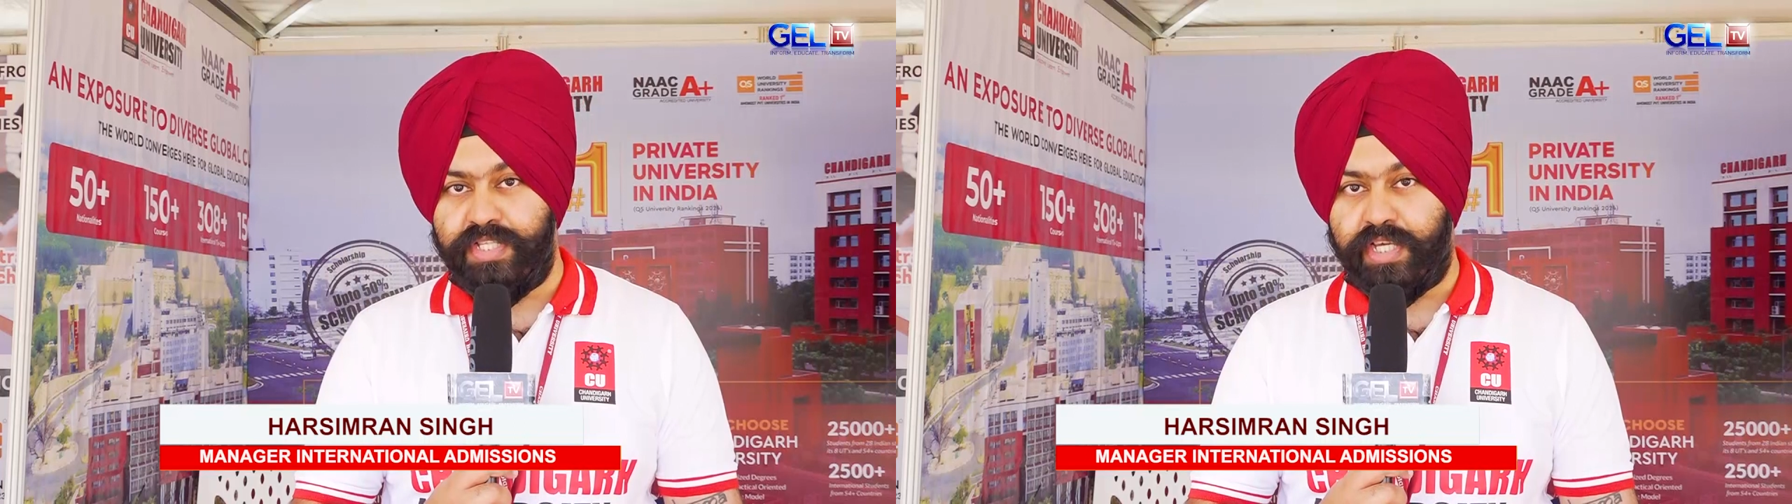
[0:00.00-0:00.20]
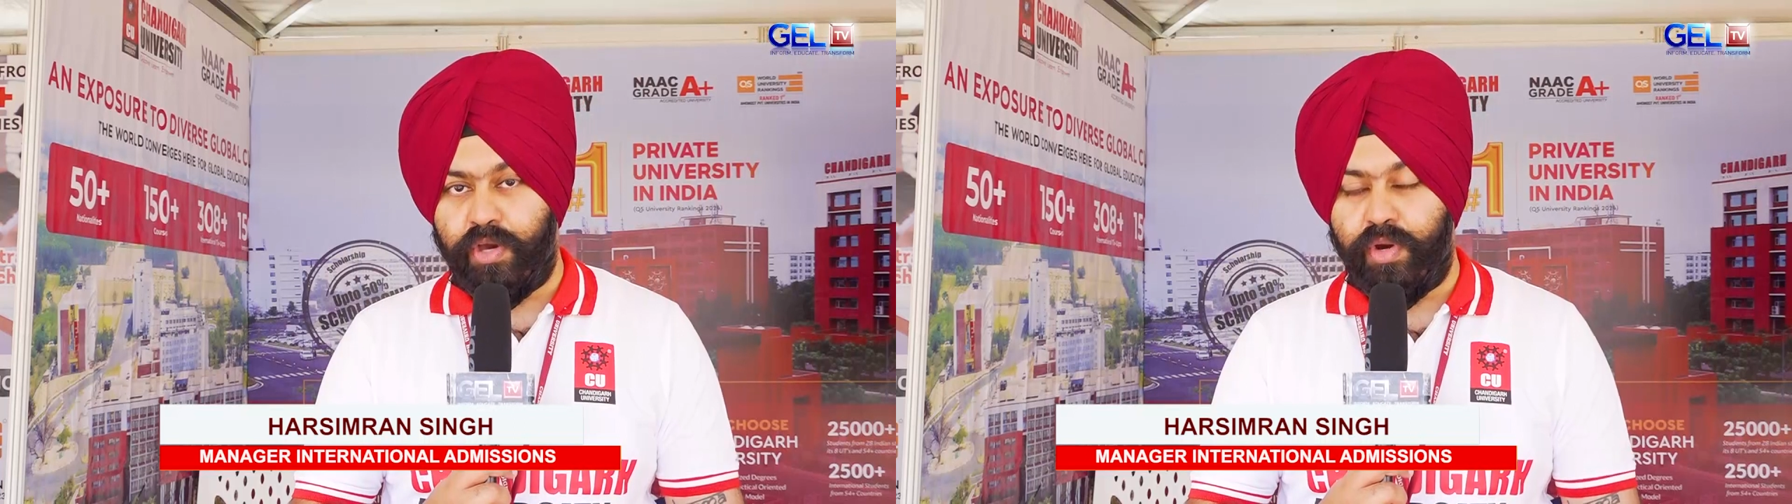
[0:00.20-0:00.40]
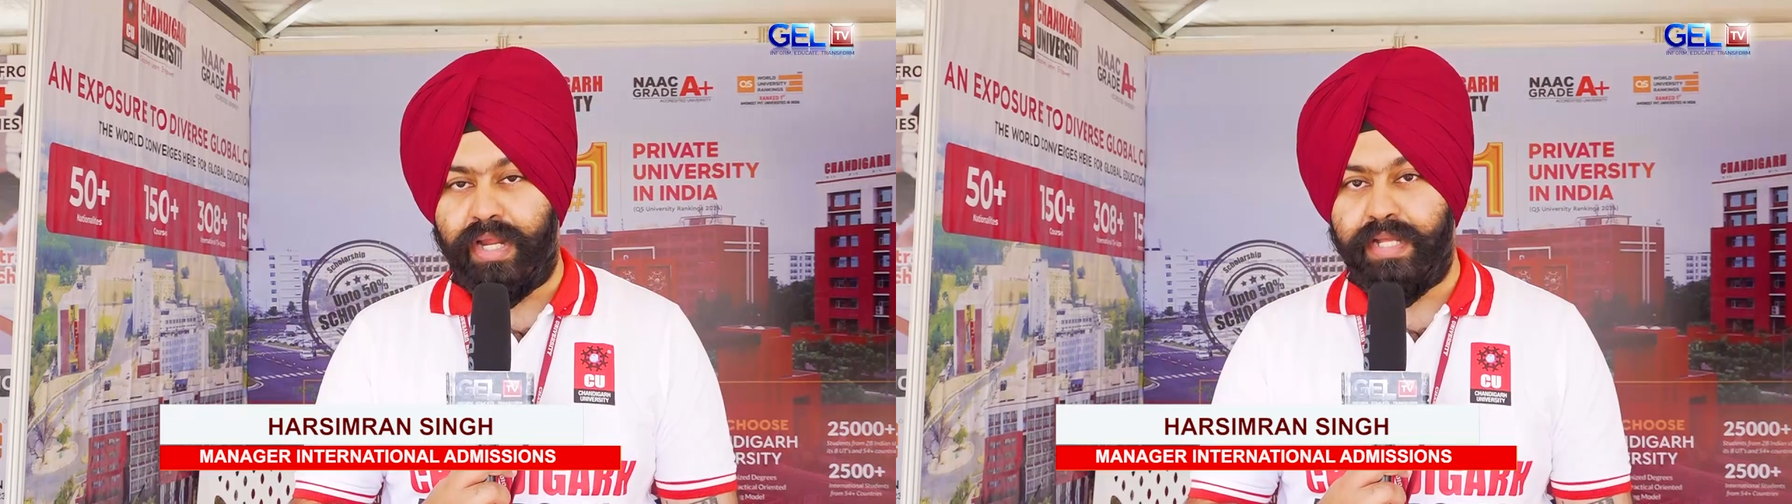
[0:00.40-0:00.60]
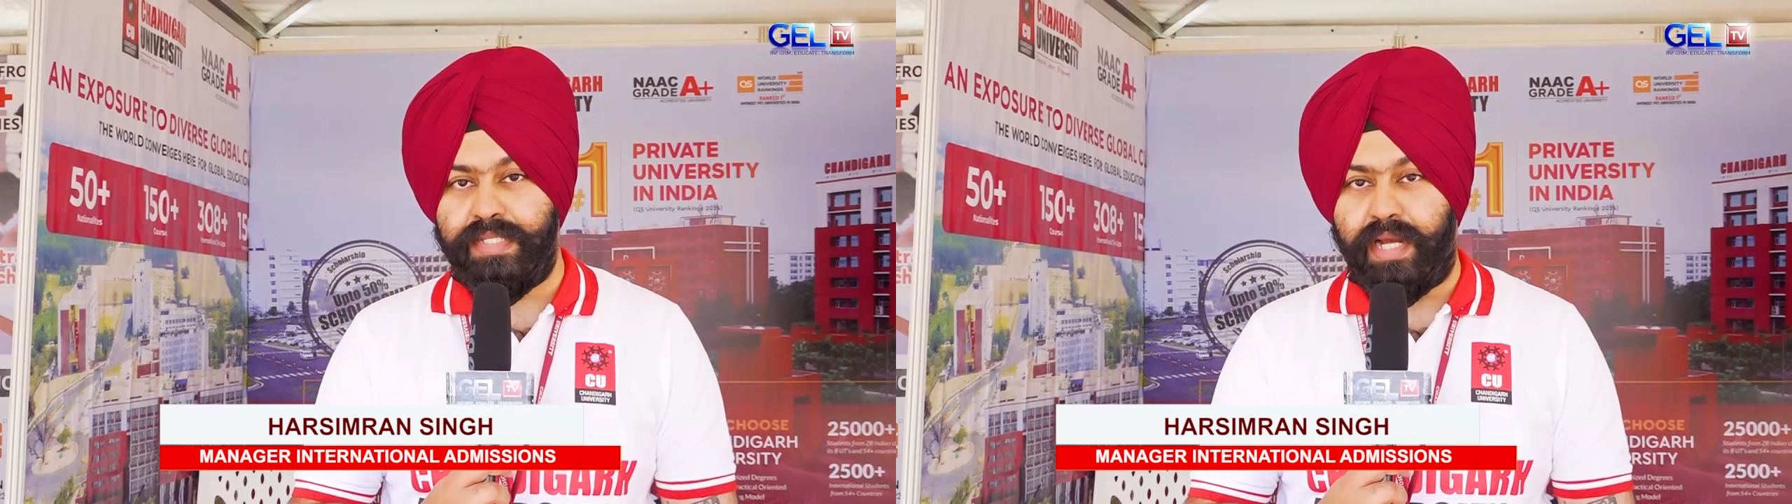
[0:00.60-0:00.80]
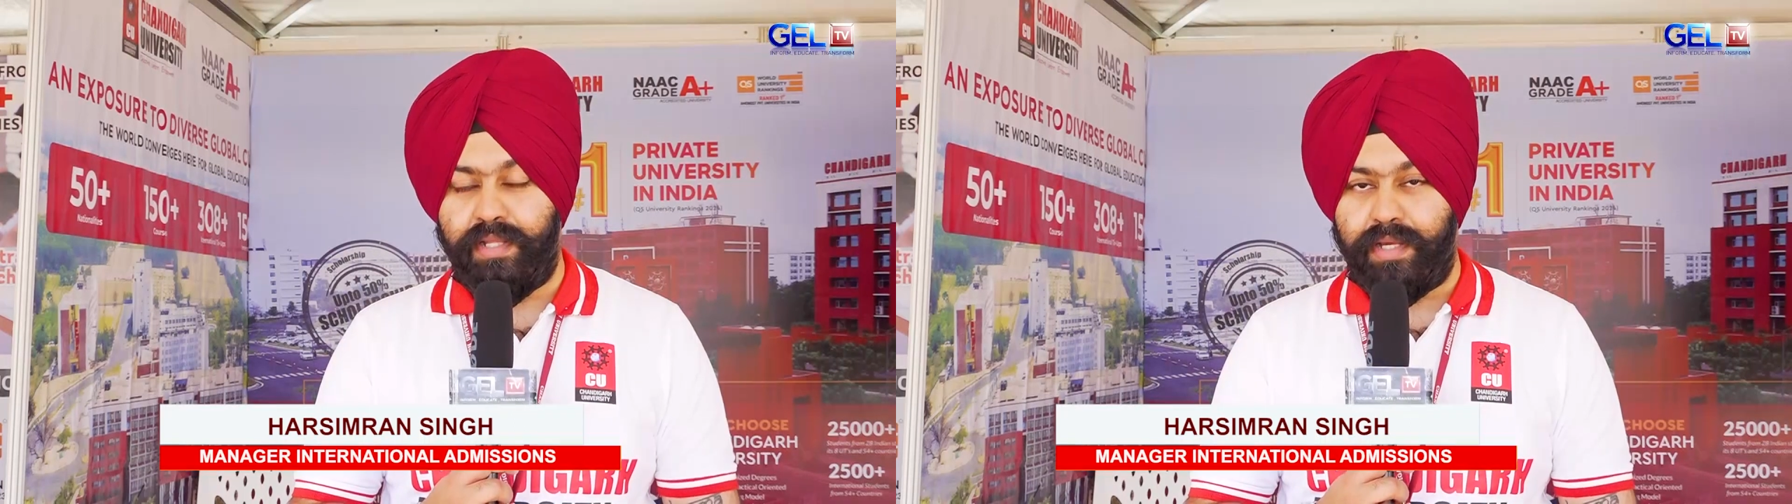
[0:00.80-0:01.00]
security
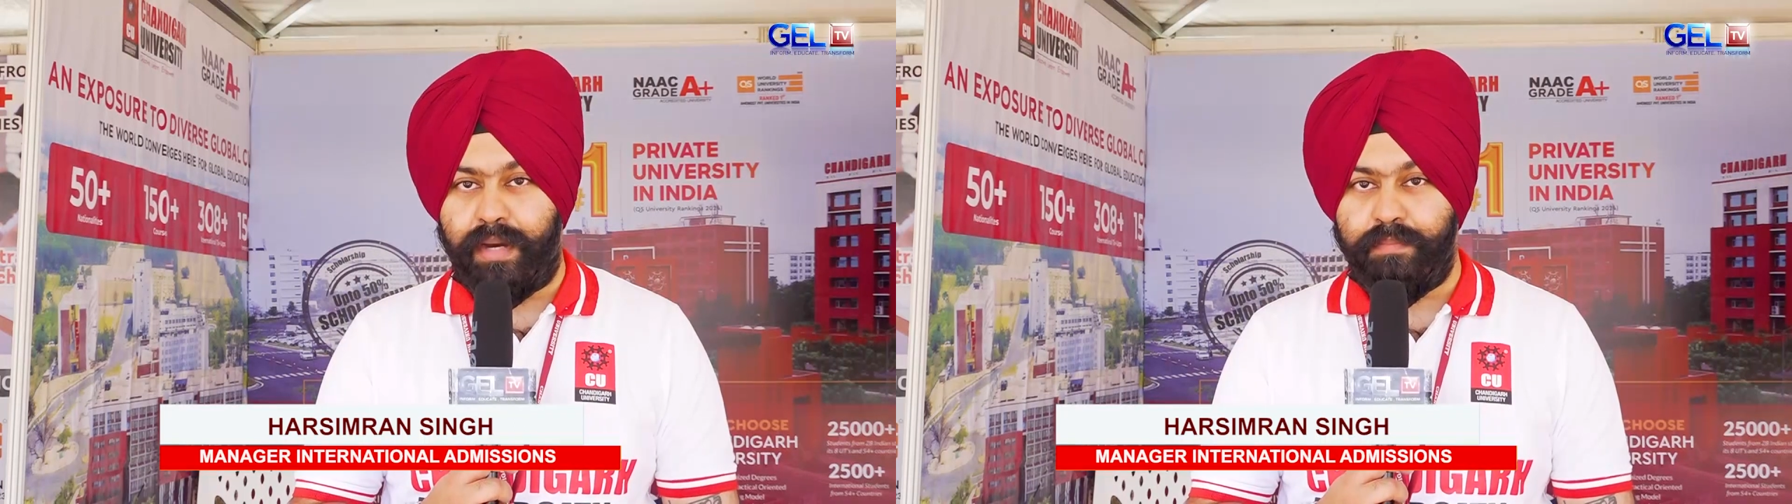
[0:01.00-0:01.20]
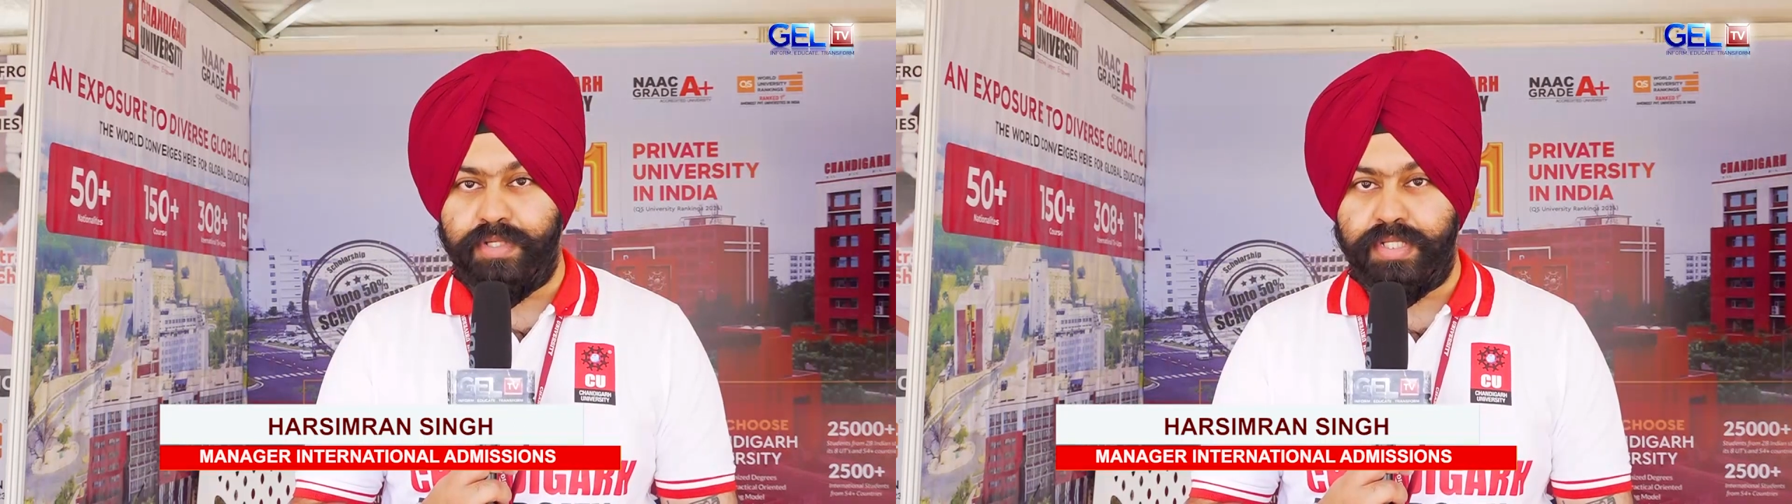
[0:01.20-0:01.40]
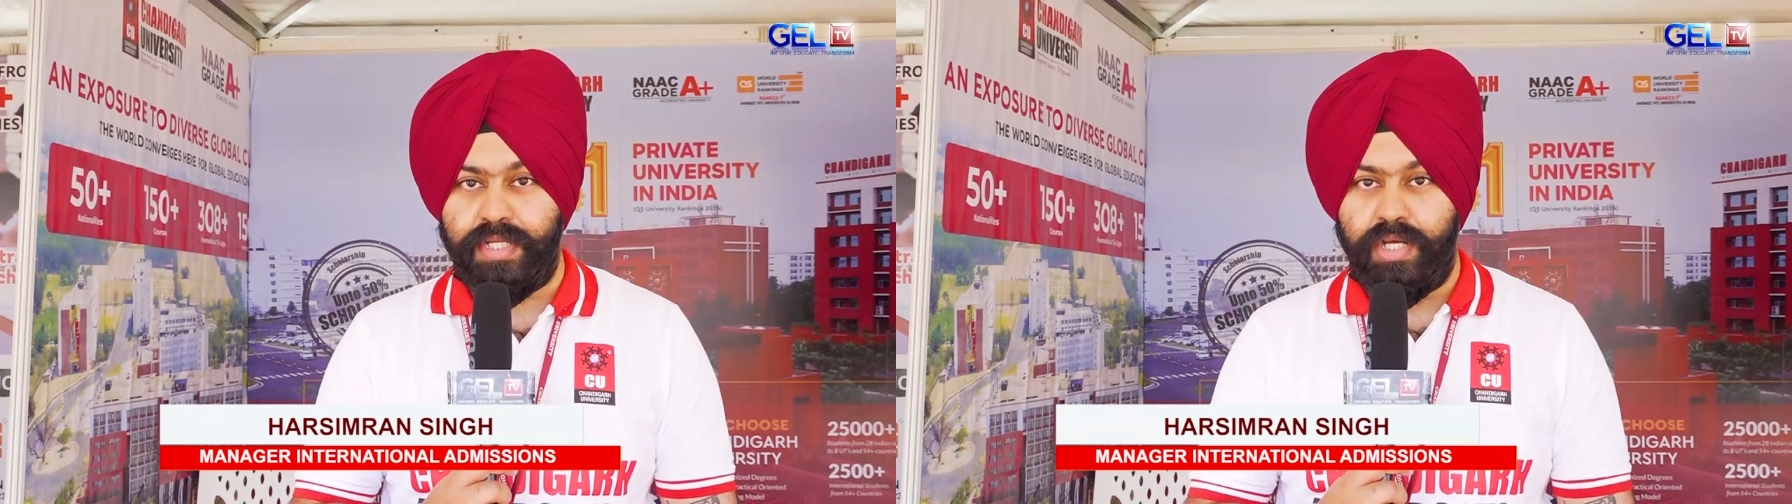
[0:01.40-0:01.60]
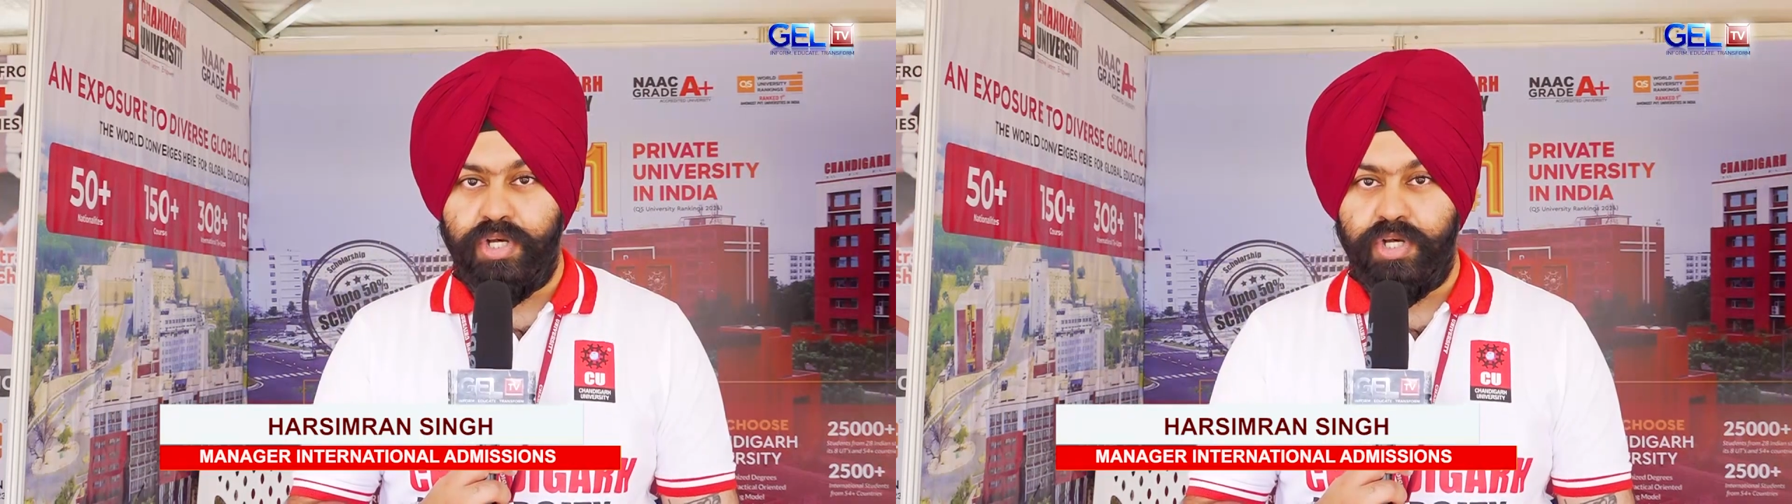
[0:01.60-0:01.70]
inside the campus.